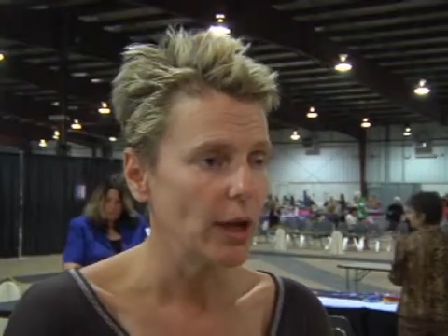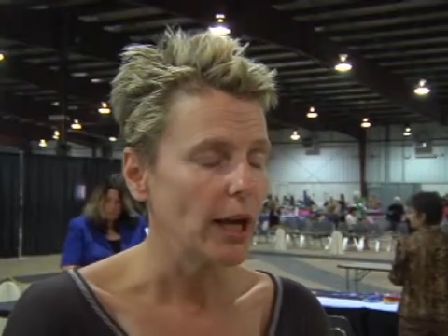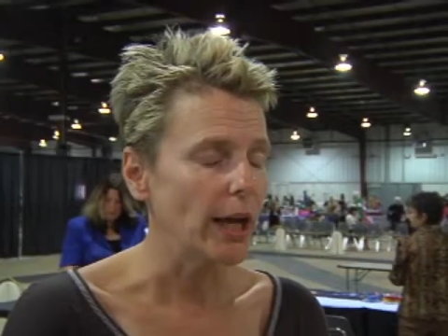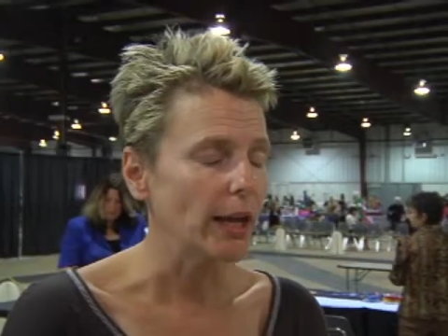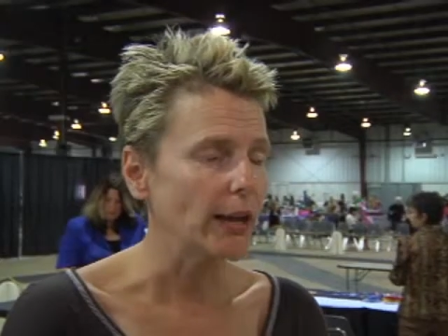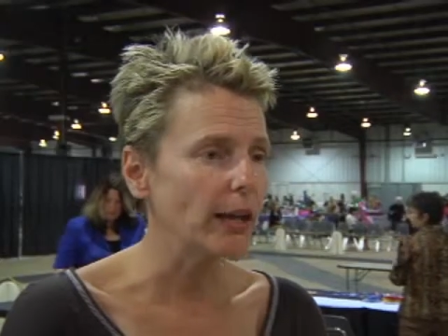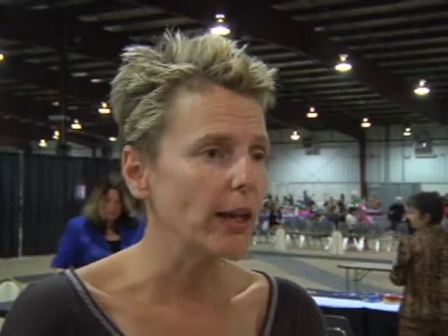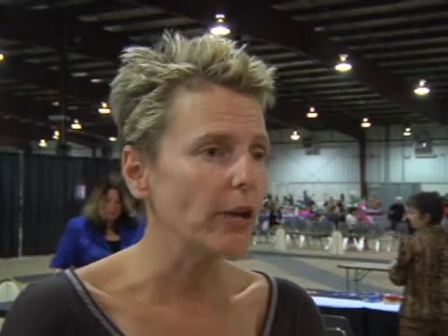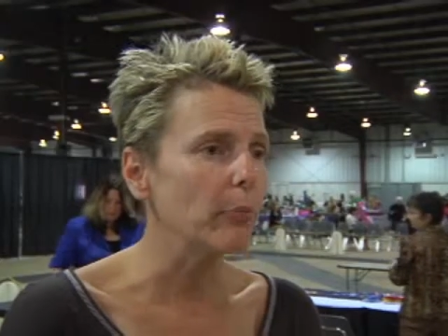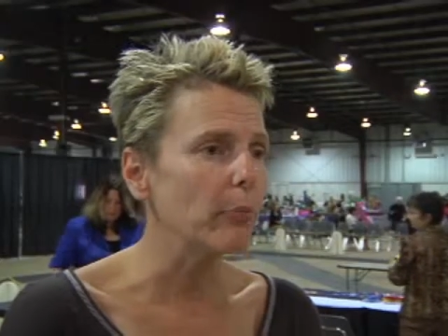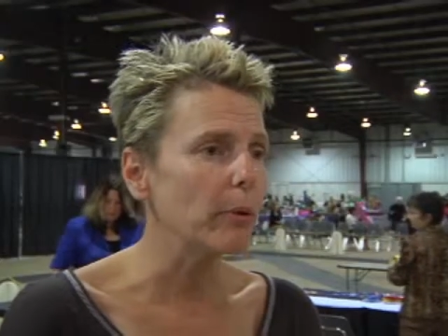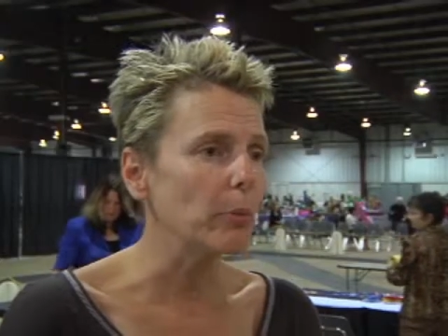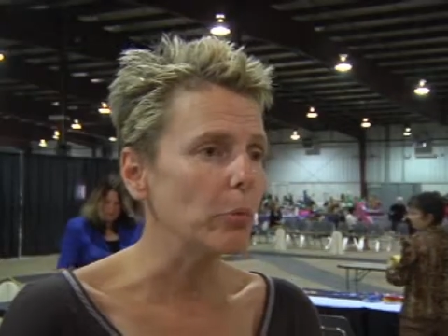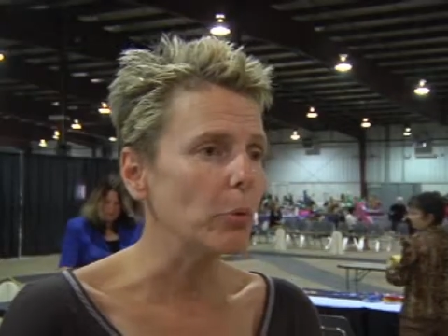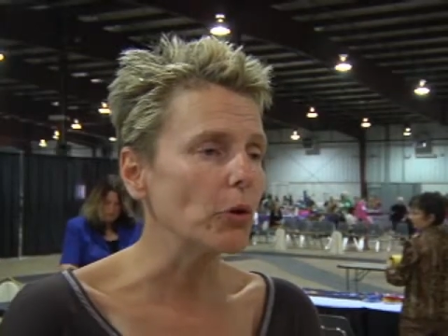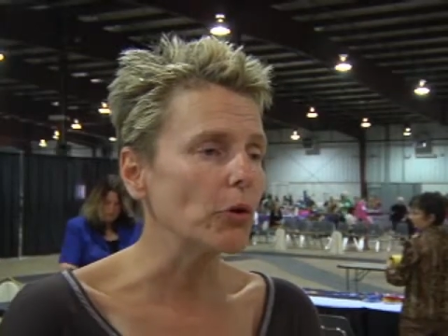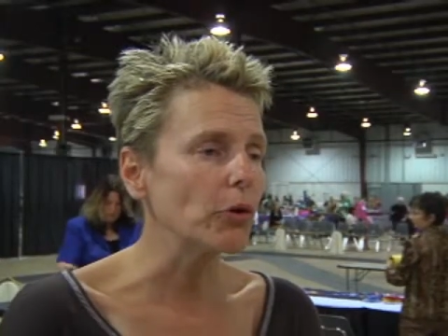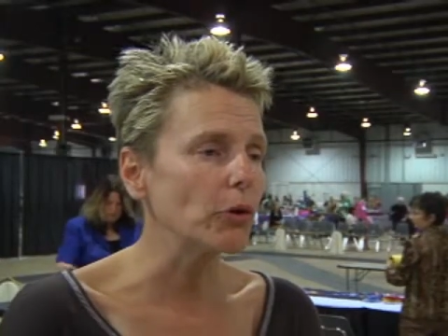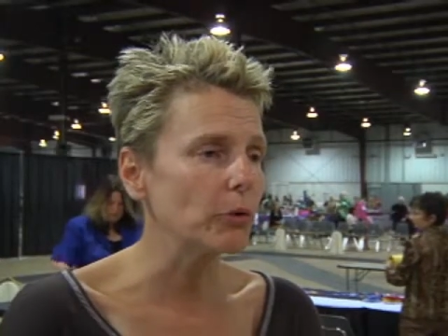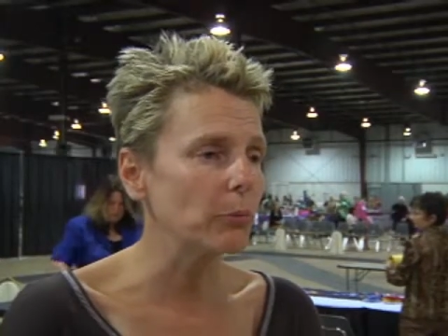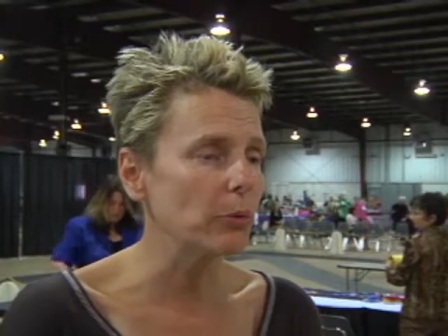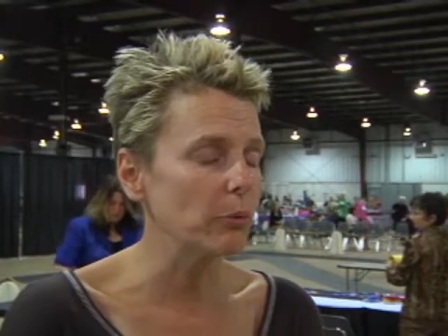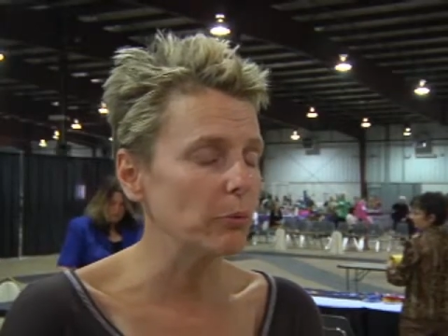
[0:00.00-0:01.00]
And
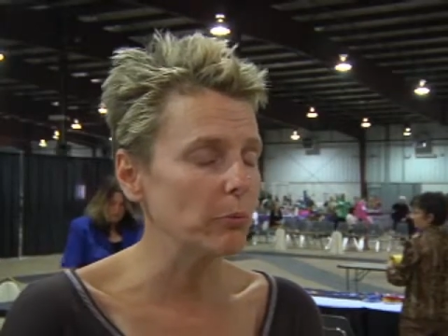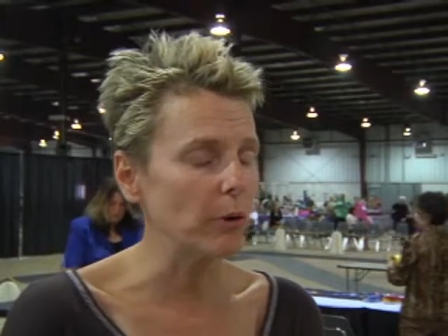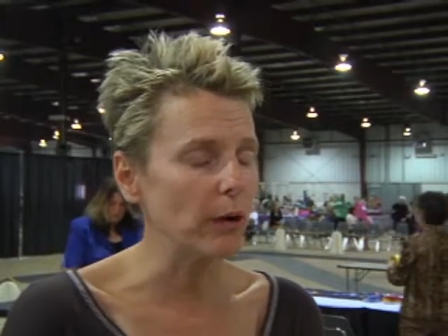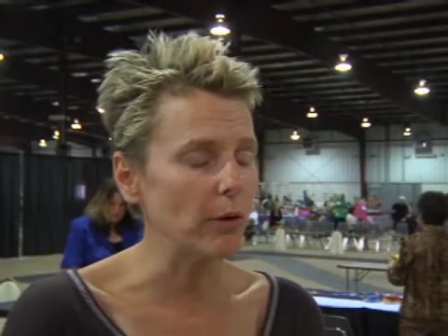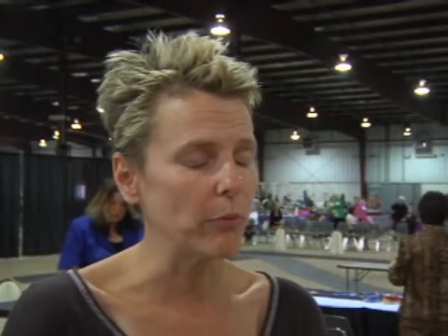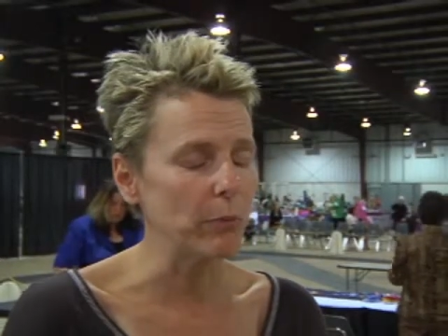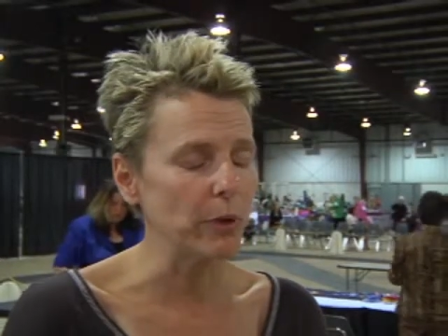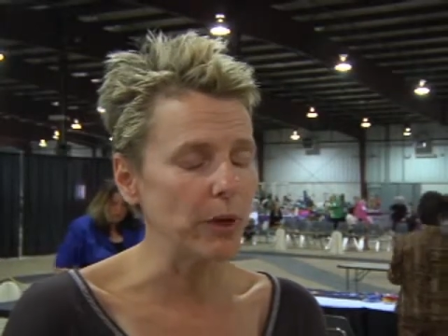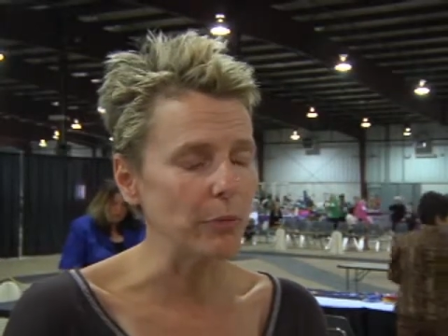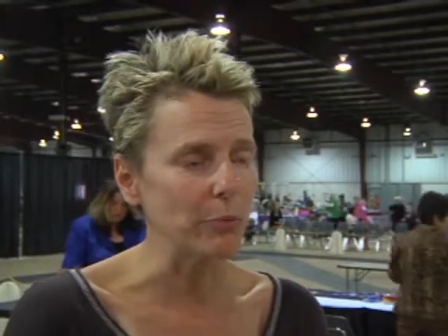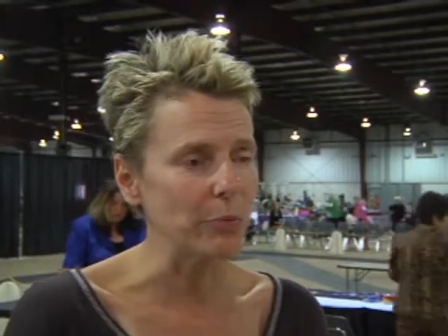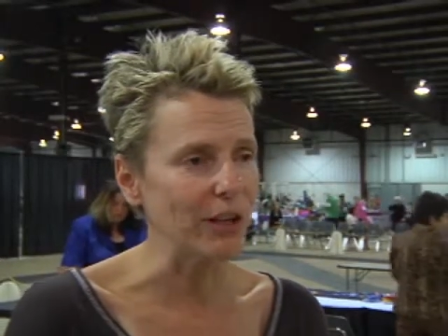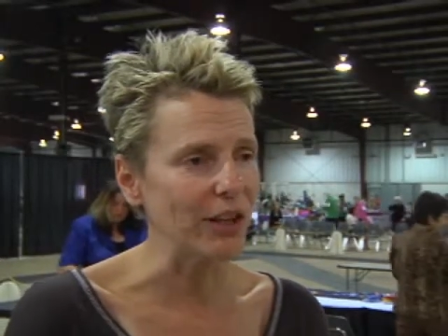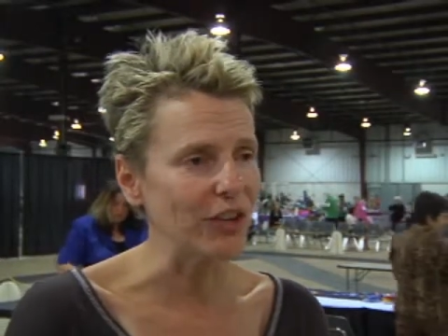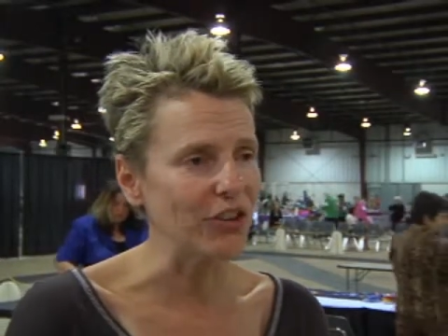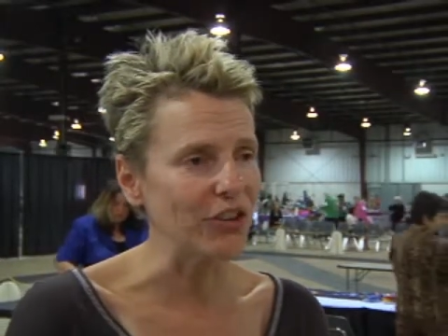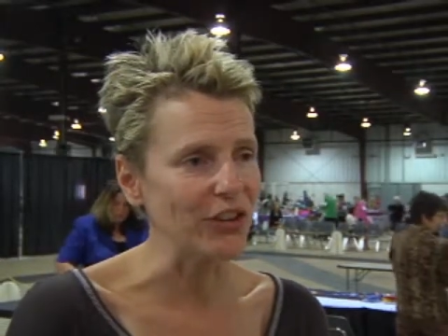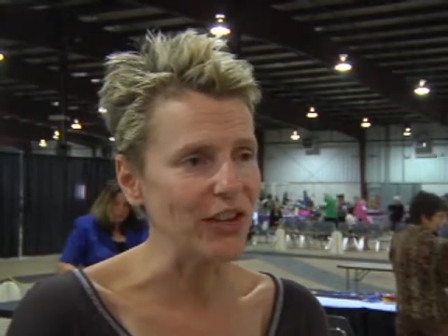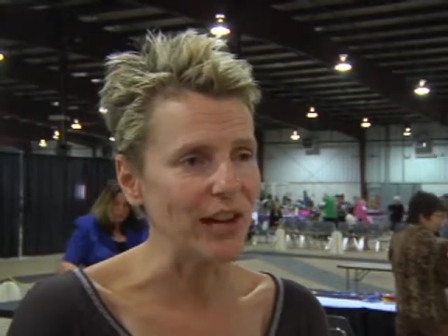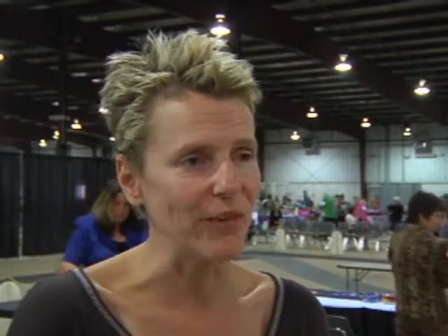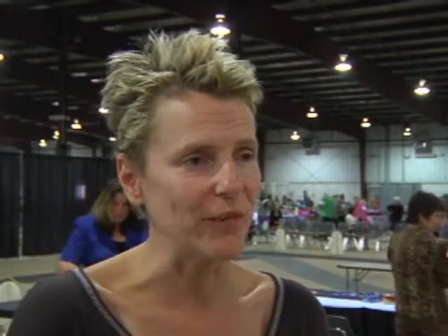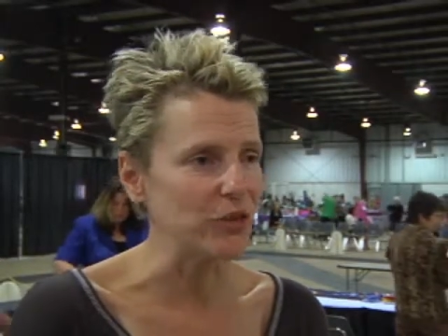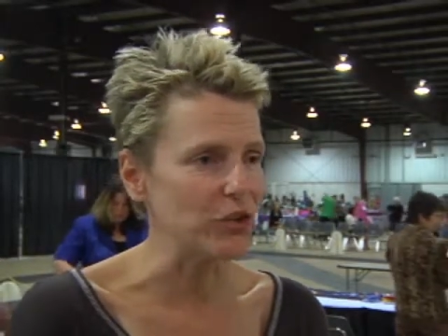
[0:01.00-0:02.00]
most of them have been in
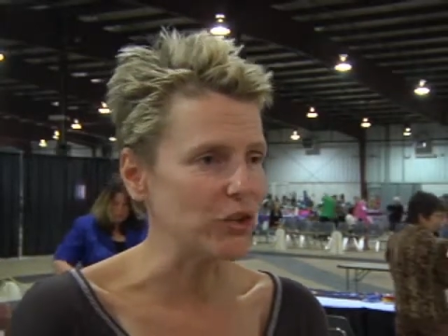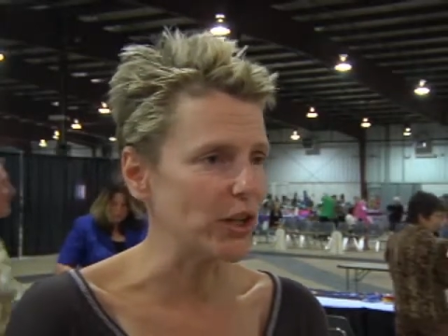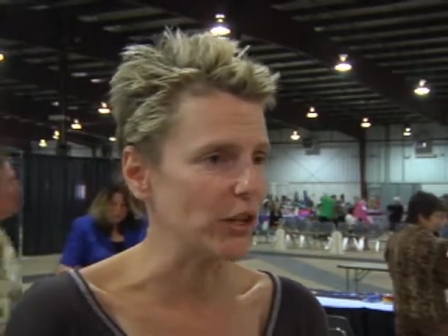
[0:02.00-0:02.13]
place and haven't